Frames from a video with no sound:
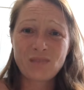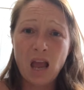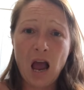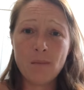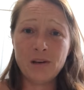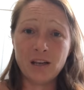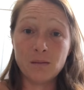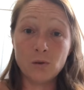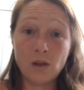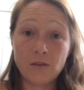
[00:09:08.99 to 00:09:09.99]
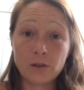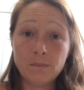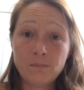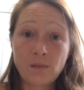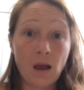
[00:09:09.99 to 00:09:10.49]
I'm an animal lover.
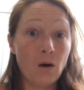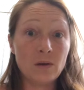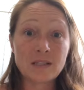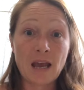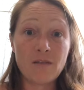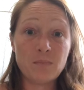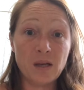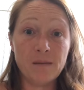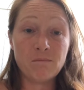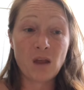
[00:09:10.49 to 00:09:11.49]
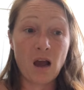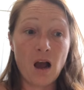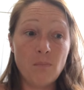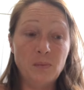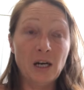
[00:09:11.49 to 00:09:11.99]
I always have been.
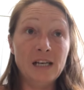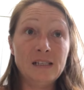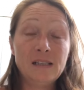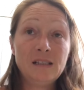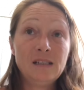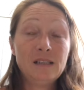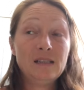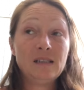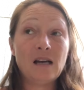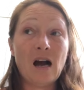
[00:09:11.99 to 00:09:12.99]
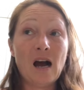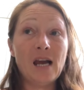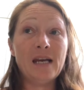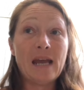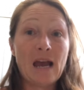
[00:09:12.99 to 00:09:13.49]
Uh, but
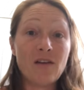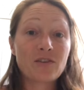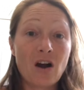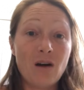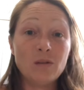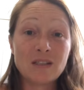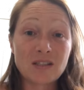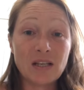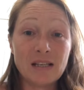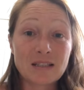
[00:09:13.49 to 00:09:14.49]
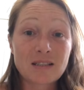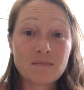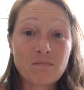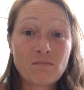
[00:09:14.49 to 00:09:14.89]
I have common sense.